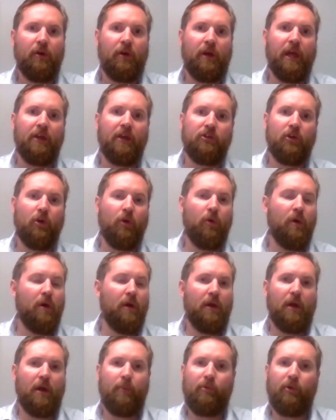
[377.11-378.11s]
Okay, so
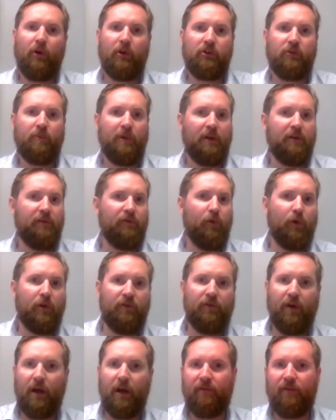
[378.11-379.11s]
approximately
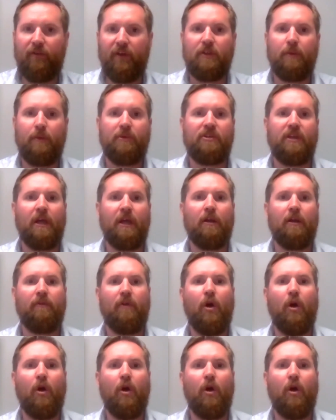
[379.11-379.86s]
45–50%